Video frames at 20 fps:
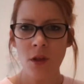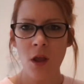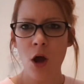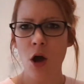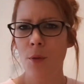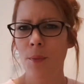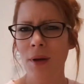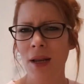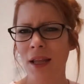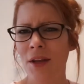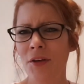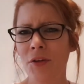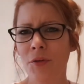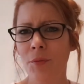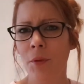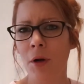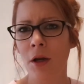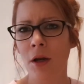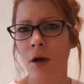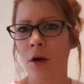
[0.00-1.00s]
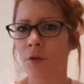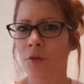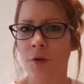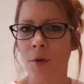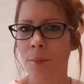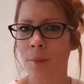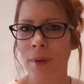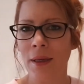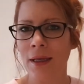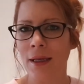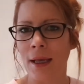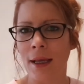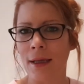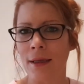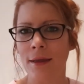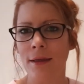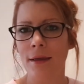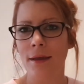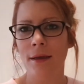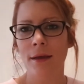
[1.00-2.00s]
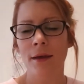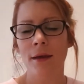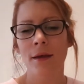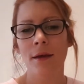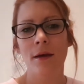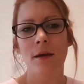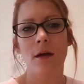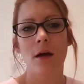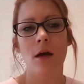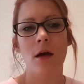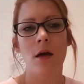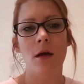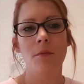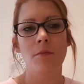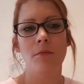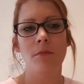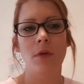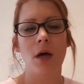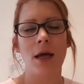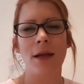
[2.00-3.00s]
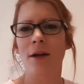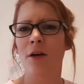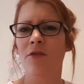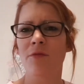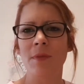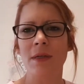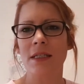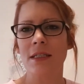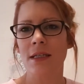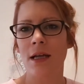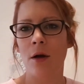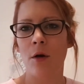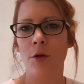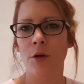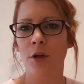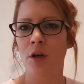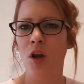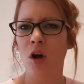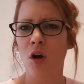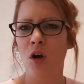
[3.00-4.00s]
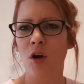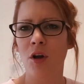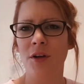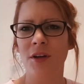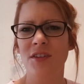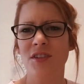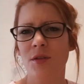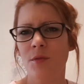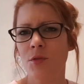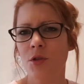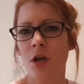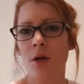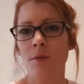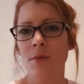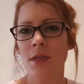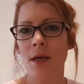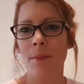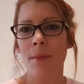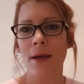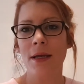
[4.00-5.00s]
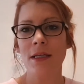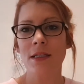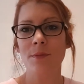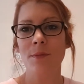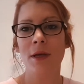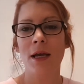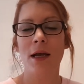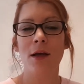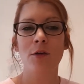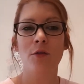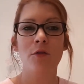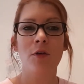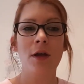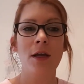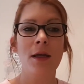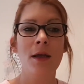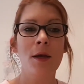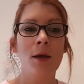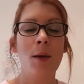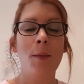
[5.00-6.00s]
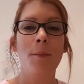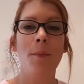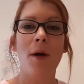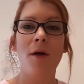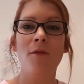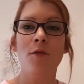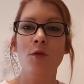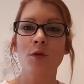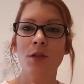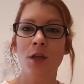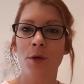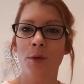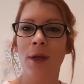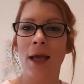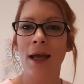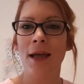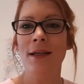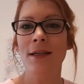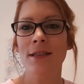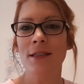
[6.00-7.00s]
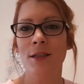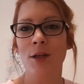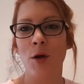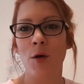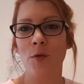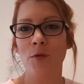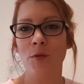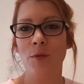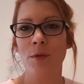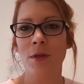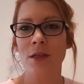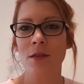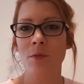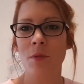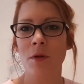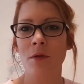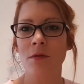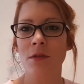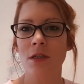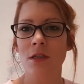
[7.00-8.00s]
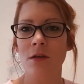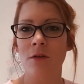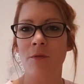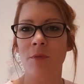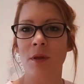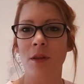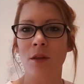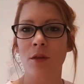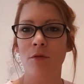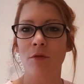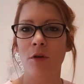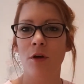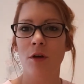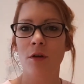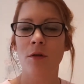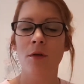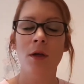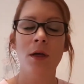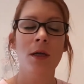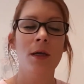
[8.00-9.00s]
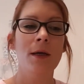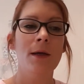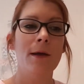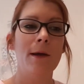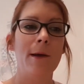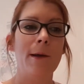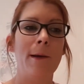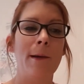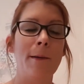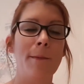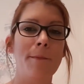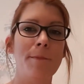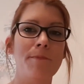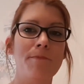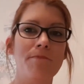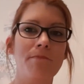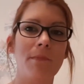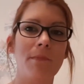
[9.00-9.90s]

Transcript: I planned my life on being, and I've missed out on a lot. And sometimes that makes me angry. but I've also gained a lot from the experiences I've been through. And